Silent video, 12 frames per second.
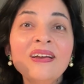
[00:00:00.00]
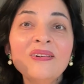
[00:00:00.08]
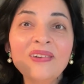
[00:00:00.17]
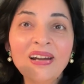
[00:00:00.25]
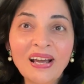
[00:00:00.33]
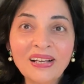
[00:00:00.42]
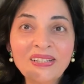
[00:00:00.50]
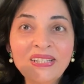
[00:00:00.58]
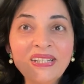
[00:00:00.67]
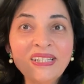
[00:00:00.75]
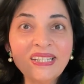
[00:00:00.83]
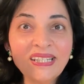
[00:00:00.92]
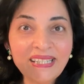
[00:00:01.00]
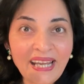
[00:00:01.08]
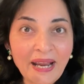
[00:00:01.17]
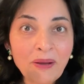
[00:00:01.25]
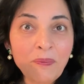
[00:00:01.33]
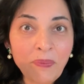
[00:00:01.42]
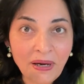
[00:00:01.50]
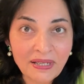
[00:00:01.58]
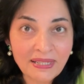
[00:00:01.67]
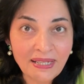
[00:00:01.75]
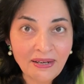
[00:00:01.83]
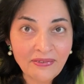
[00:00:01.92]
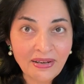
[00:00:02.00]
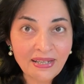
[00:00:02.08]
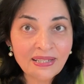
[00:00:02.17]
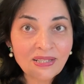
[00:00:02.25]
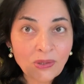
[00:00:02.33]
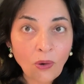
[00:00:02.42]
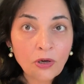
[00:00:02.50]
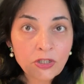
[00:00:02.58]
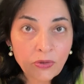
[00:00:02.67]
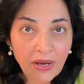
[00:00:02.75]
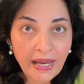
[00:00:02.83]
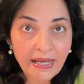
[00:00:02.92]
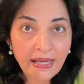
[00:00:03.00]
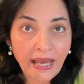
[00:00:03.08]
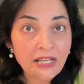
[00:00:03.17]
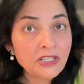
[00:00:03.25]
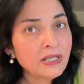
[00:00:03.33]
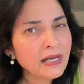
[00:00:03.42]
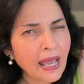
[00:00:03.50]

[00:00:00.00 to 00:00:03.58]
reluctant to take personal risks or to engage in